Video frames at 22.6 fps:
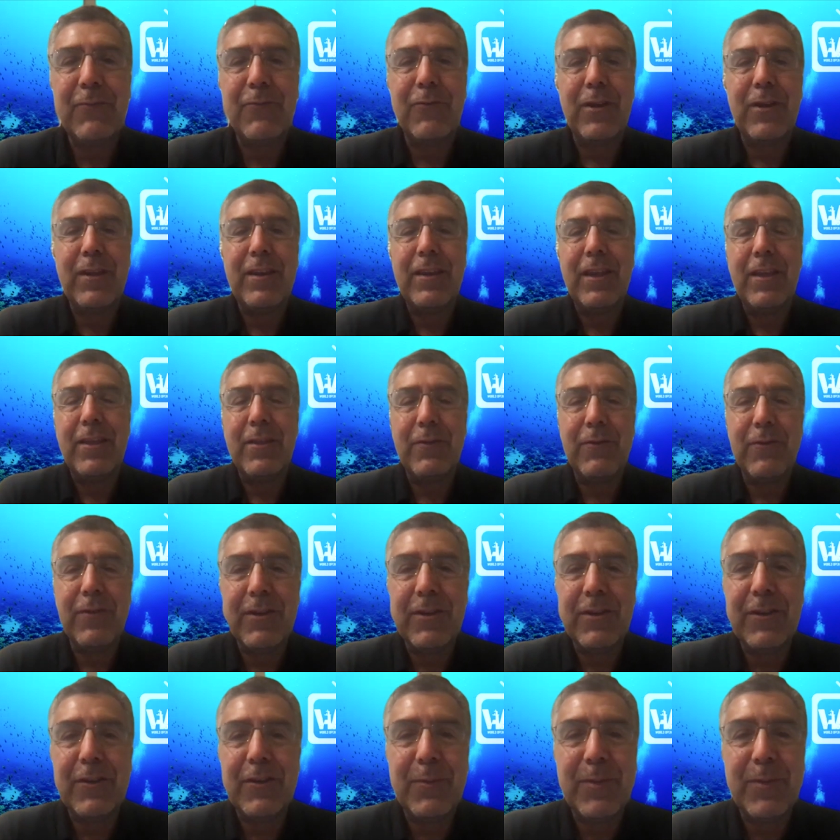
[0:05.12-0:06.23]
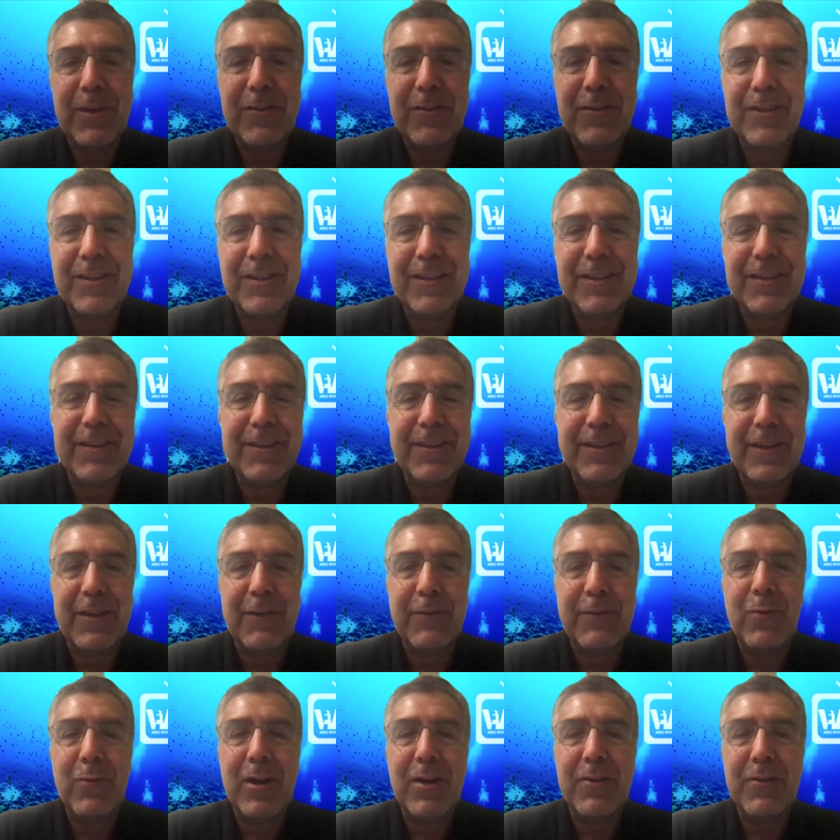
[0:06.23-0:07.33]
for another very special edition of
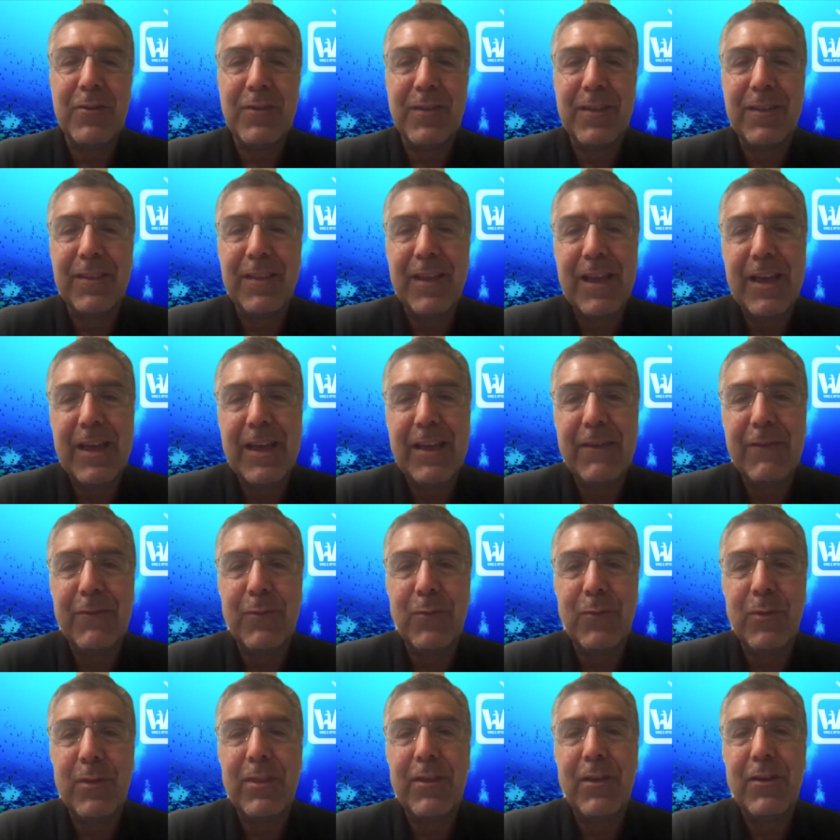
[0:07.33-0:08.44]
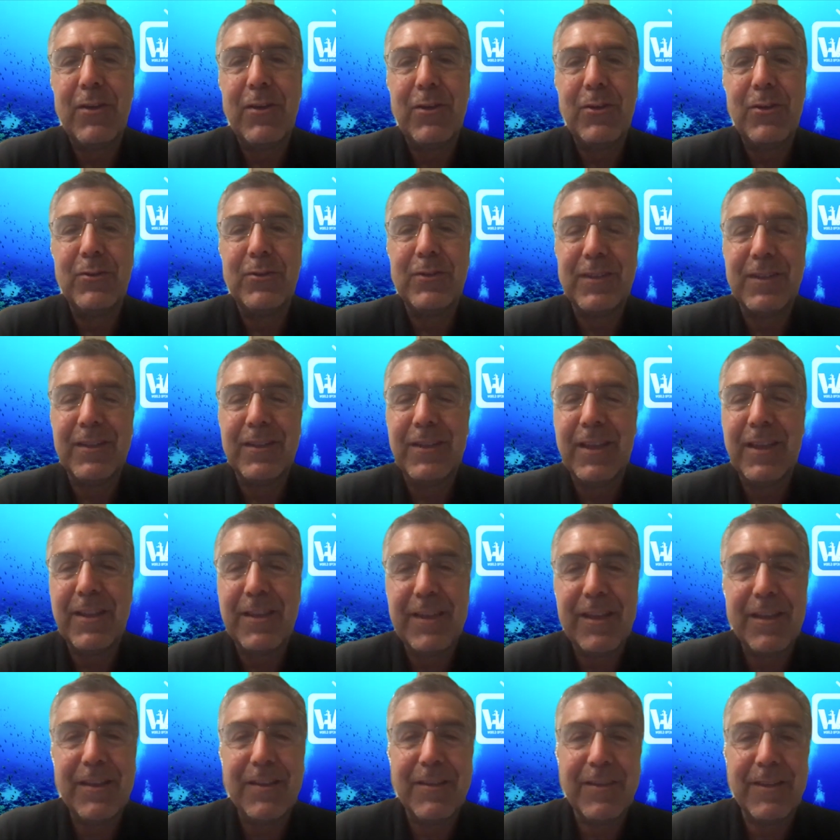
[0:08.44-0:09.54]
WOWSA Live with our host, Ned
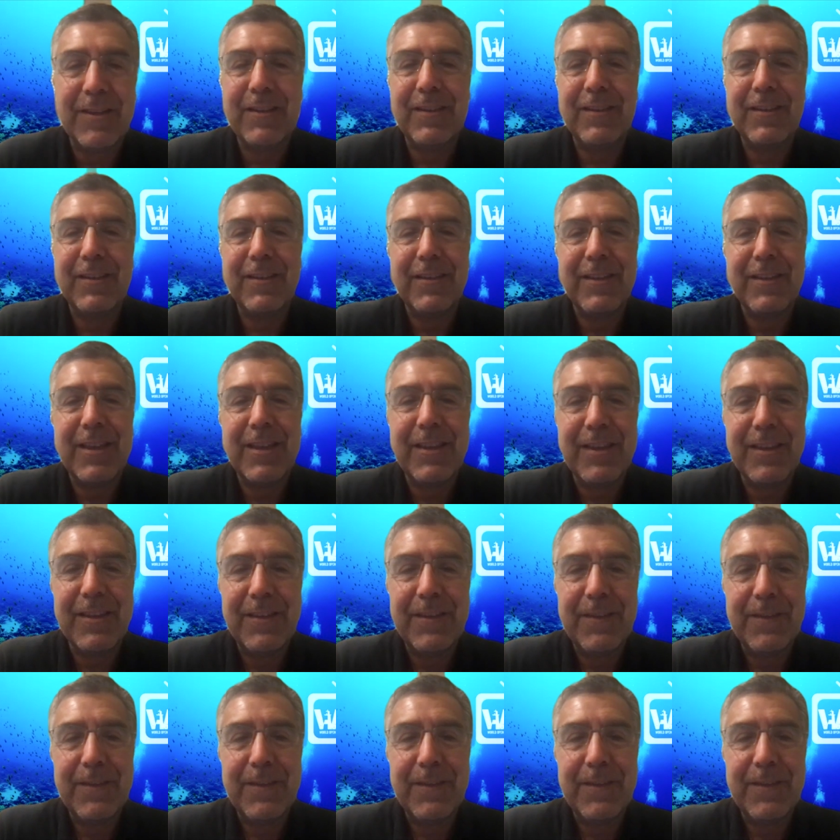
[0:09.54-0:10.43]
Denison. Ned?